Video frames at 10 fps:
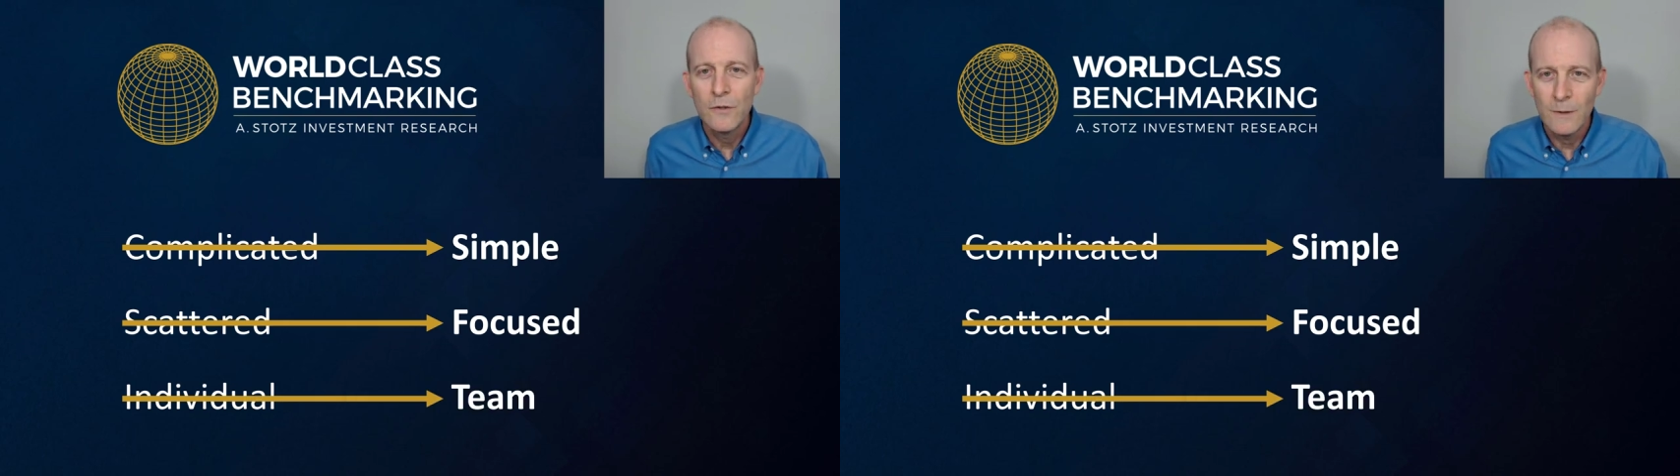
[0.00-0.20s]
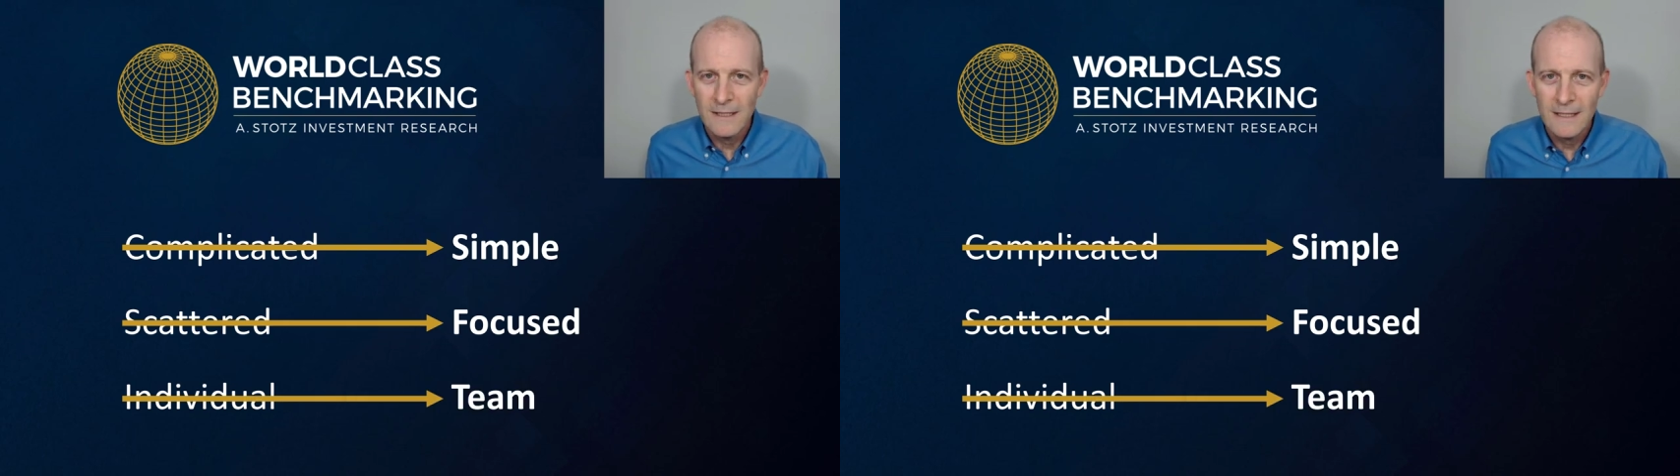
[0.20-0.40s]

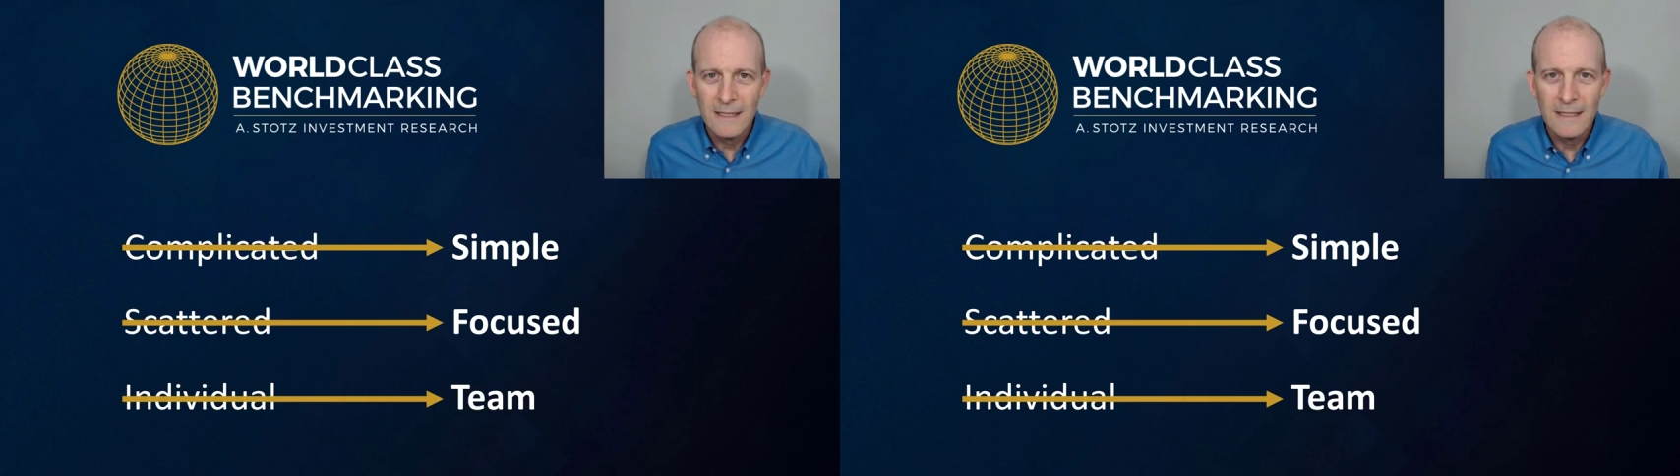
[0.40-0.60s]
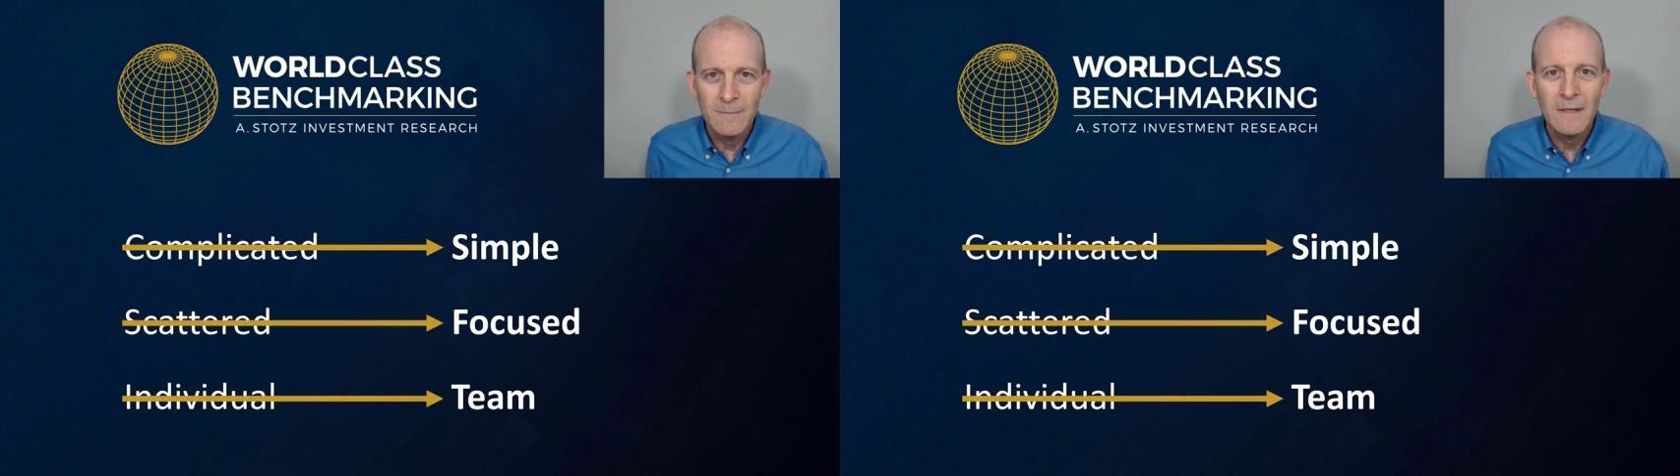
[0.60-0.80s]
to a
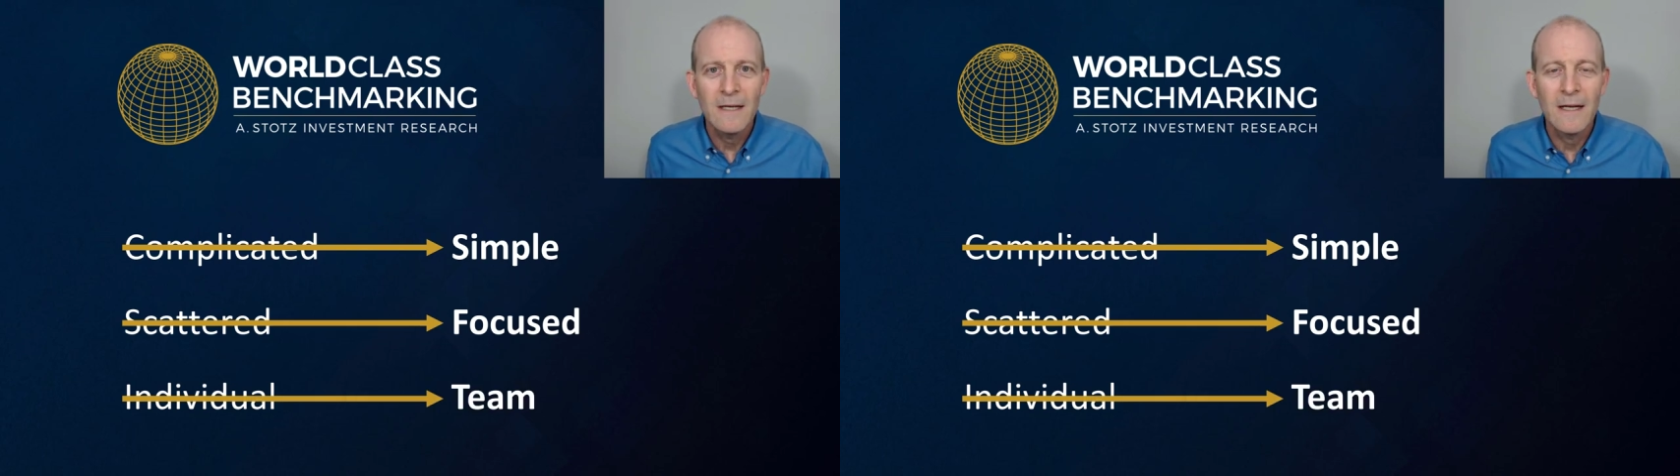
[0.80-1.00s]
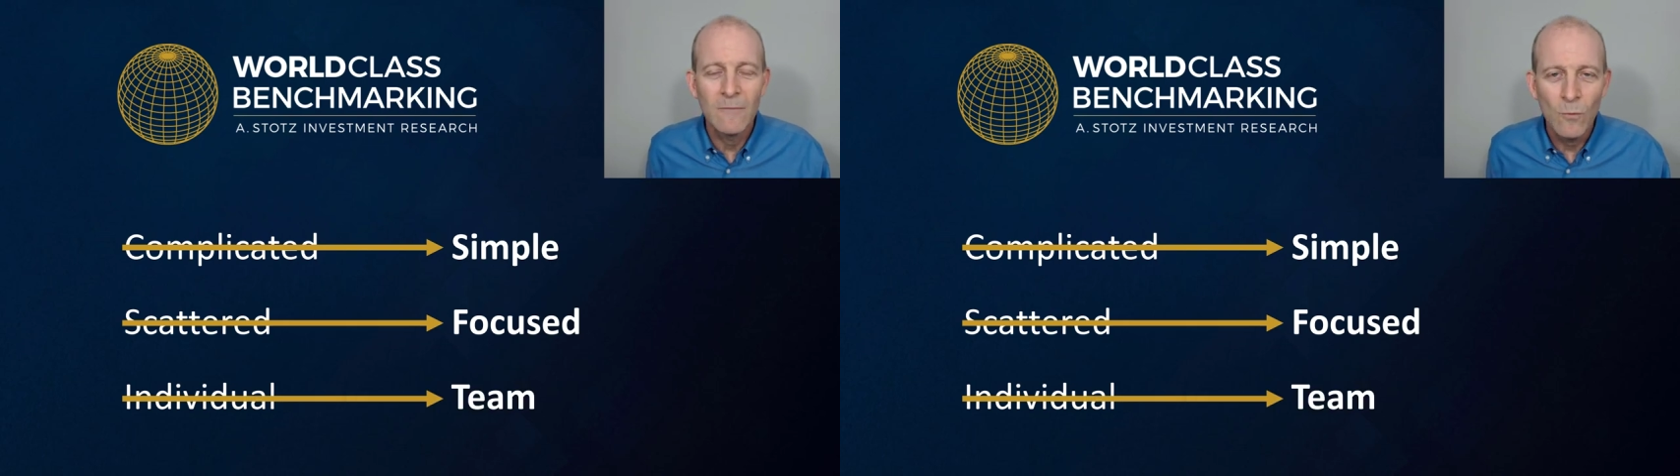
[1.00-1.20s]
team
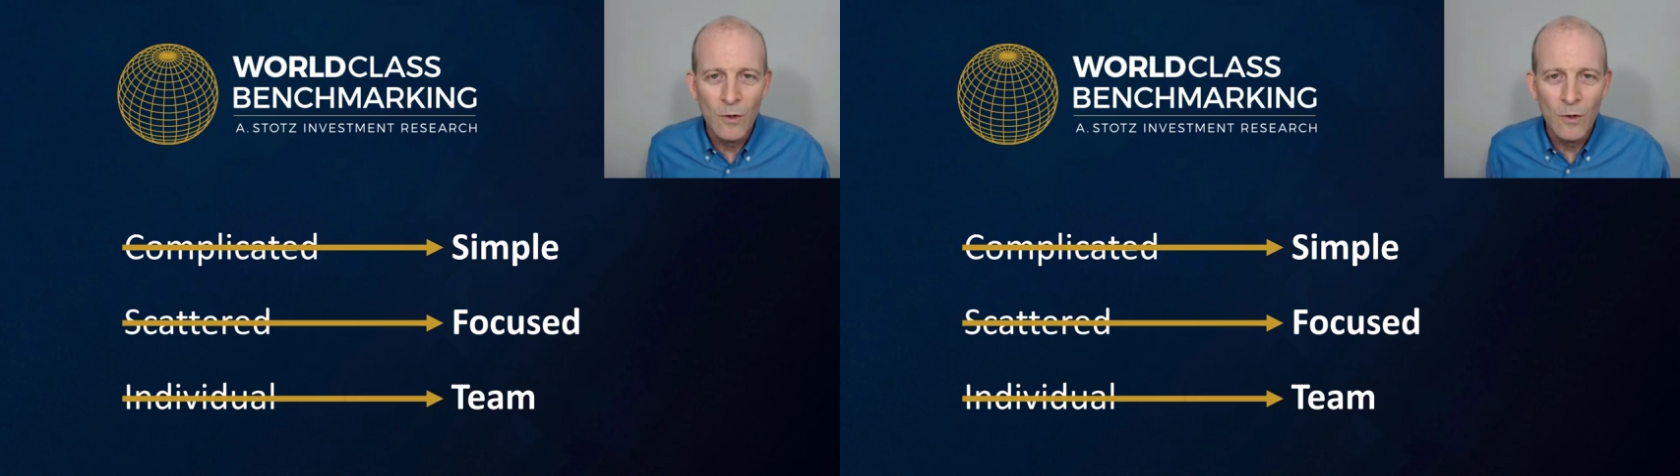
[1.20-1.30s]
and